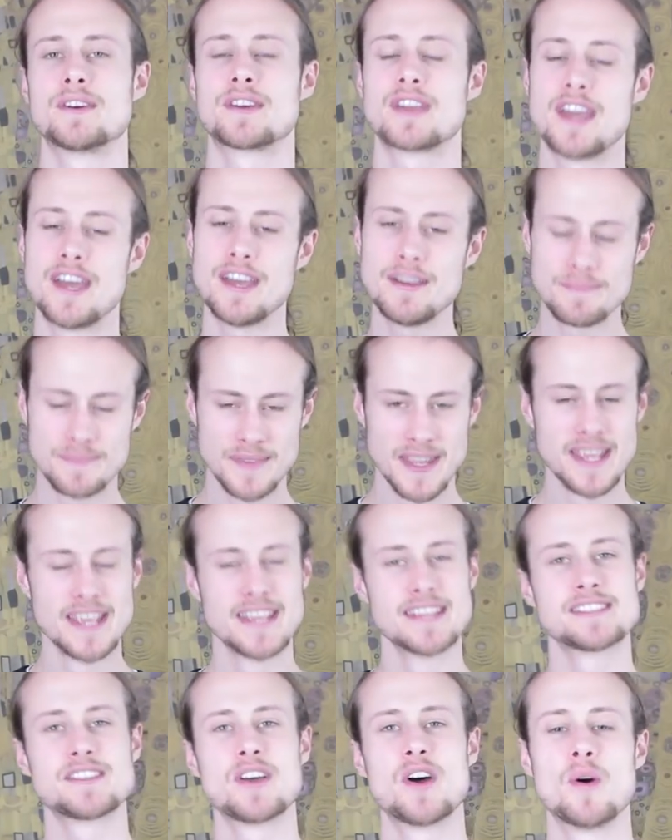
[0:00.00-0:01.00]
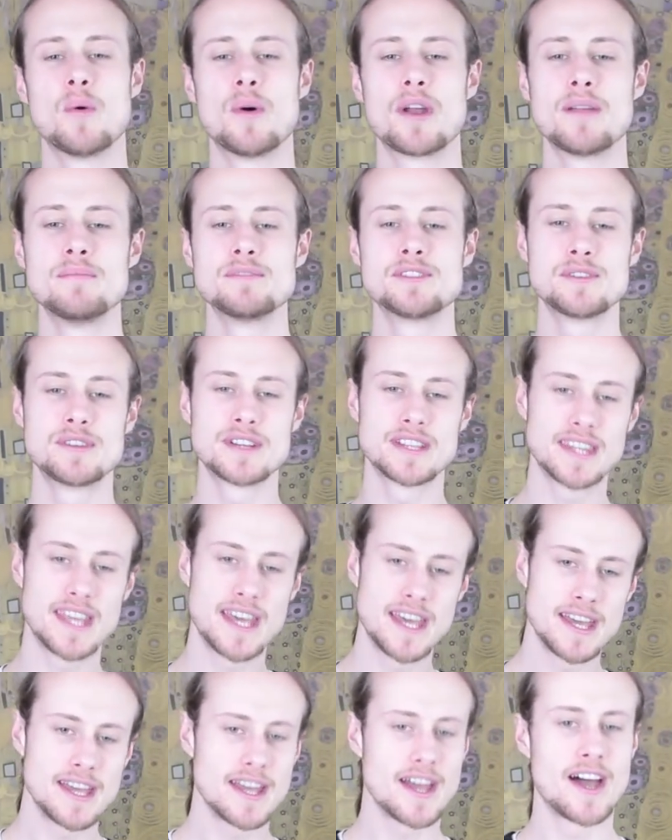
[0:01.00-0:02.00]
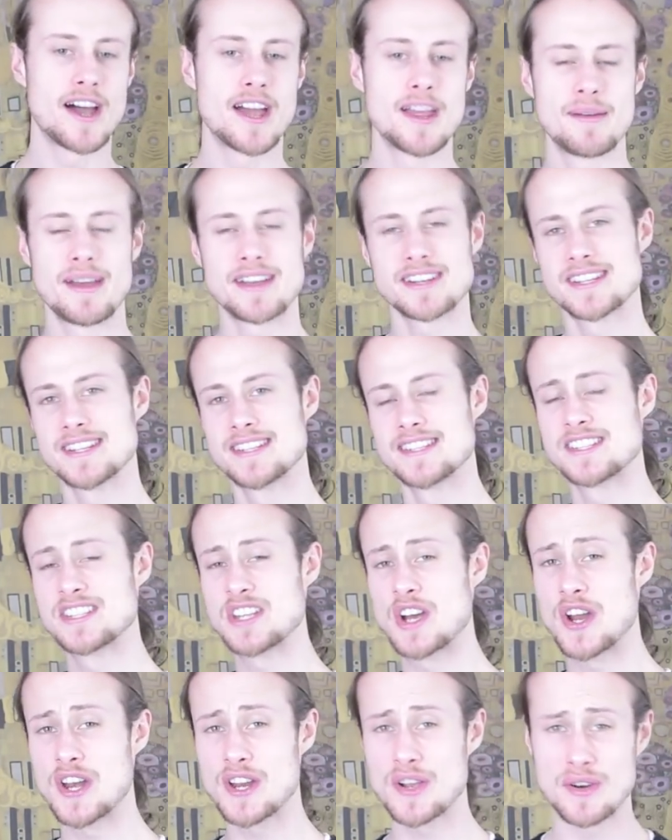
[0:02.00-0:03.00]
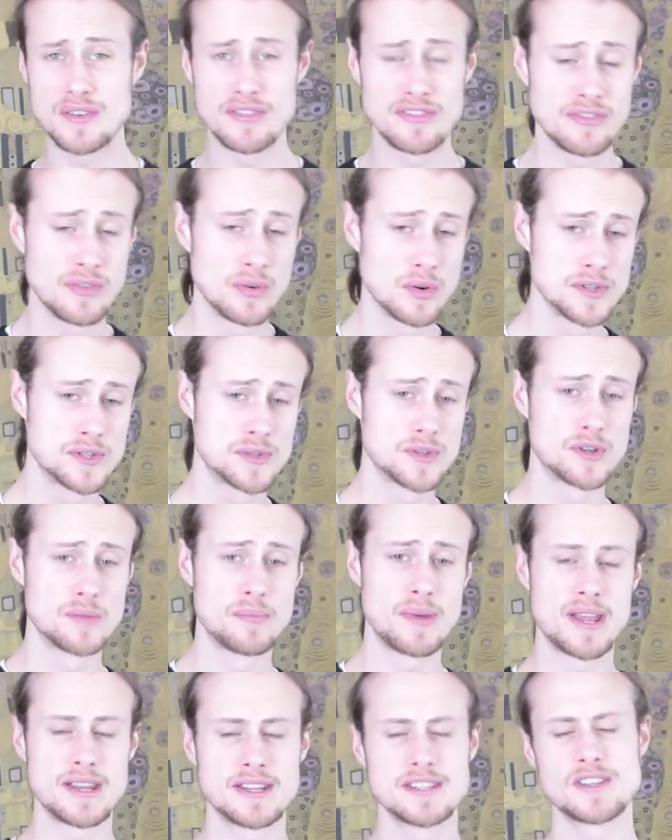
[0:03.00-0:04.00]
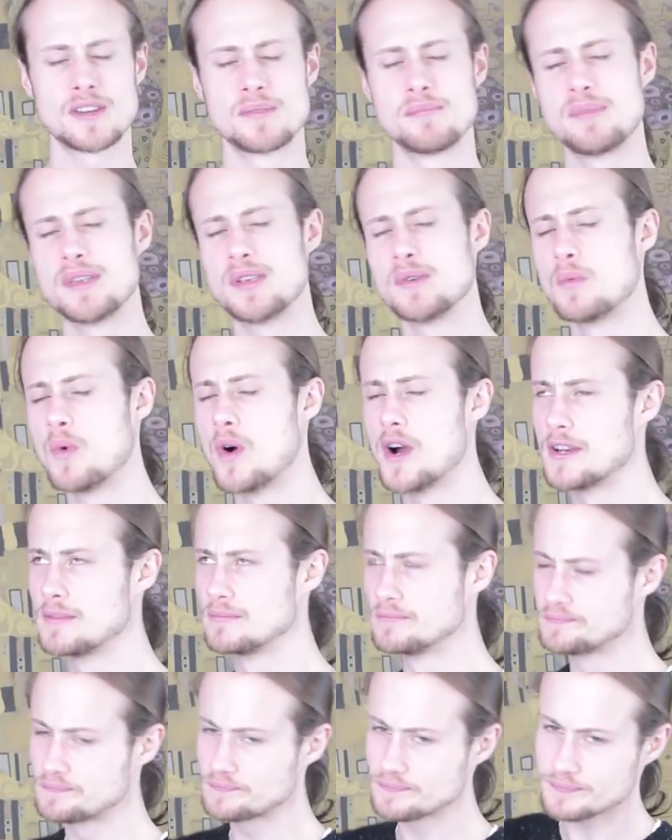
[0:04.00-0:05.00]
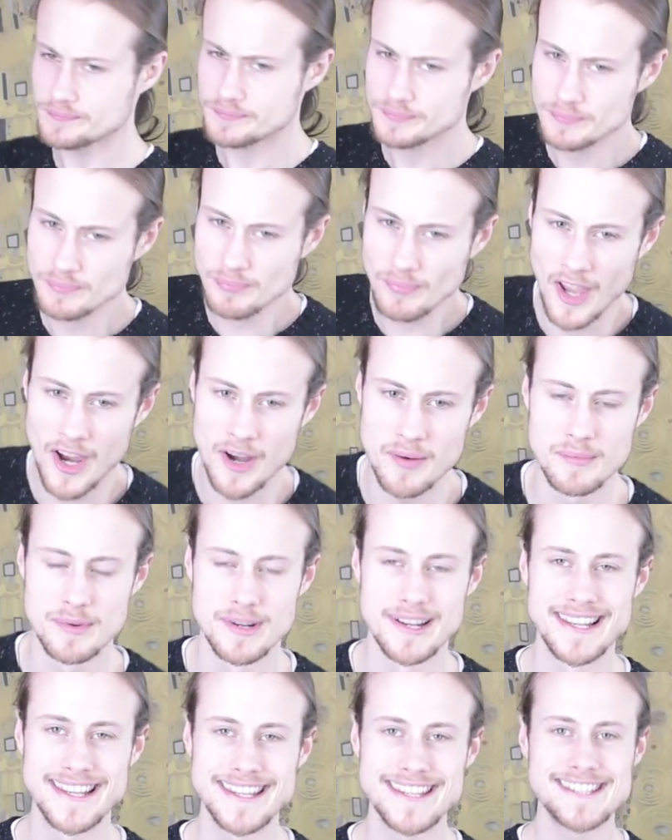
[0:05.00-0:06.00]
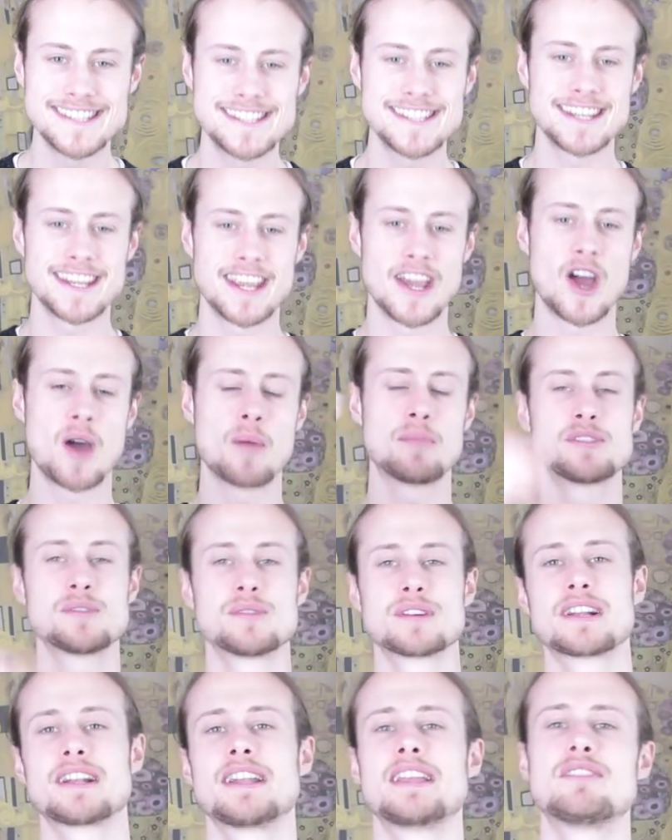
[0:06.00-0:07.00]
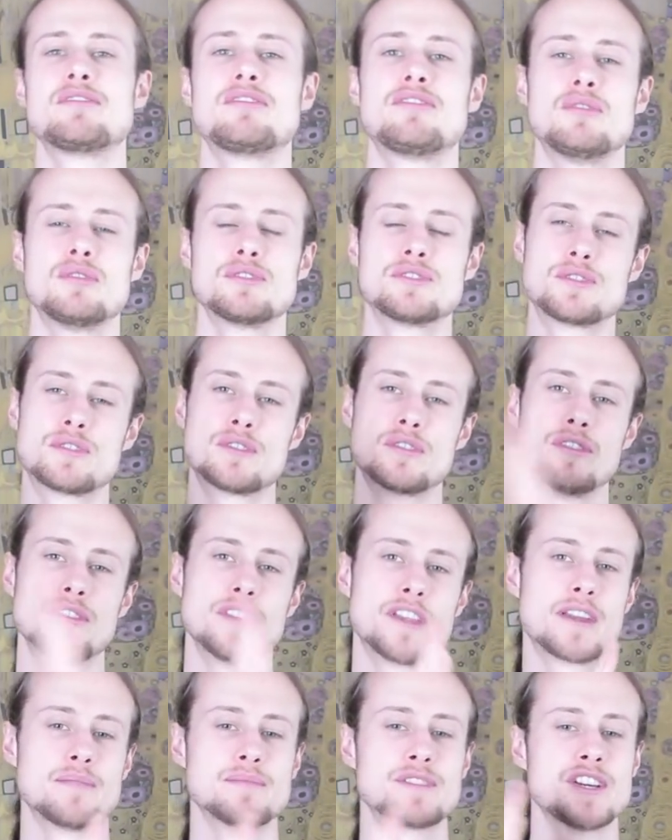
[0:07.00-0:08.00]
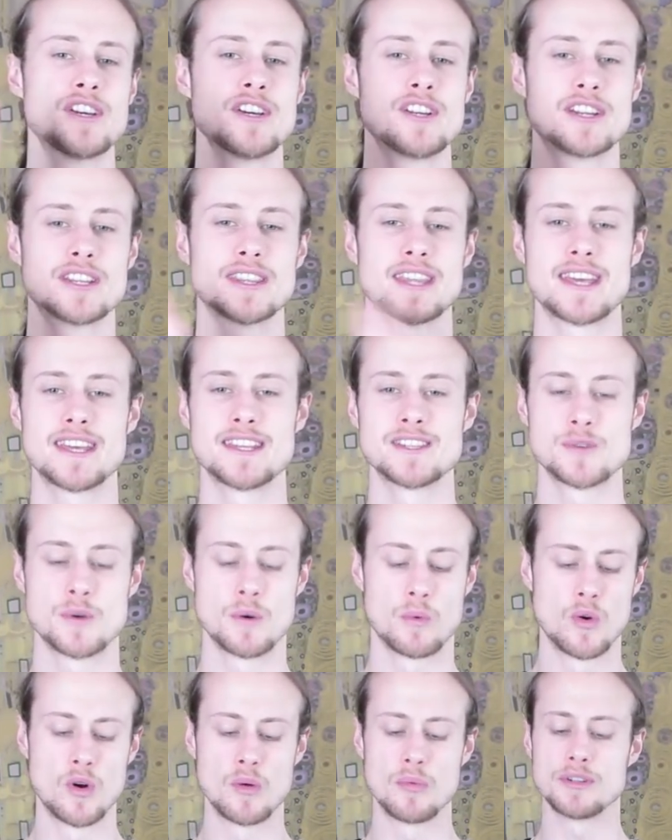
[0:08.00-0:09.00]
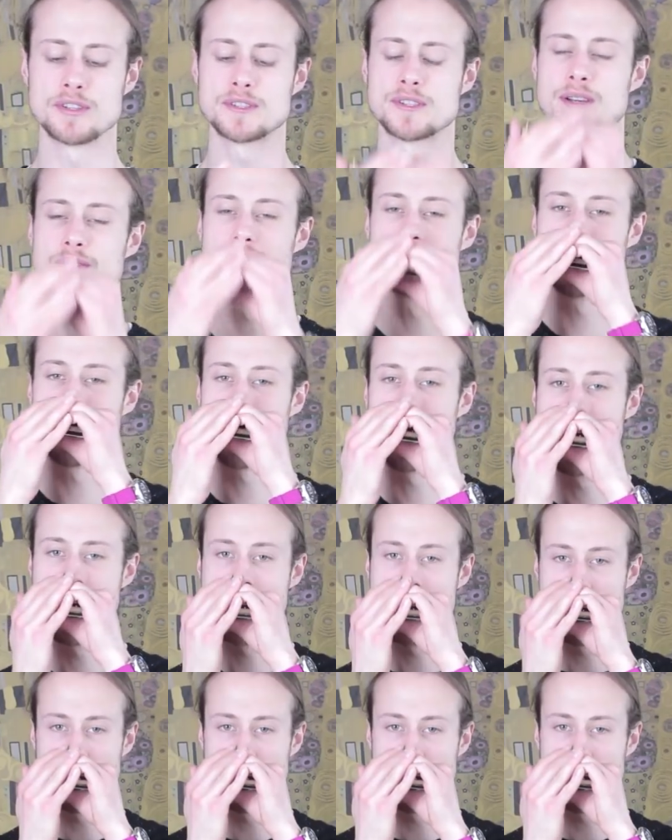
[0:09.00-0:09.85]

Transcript: Okay, so what I'm doing there, I'm actually starting on a four draw bend on beat one. I'm releasing it up to a clean four draw, and then I'm turning that into a warble. So I'm doing,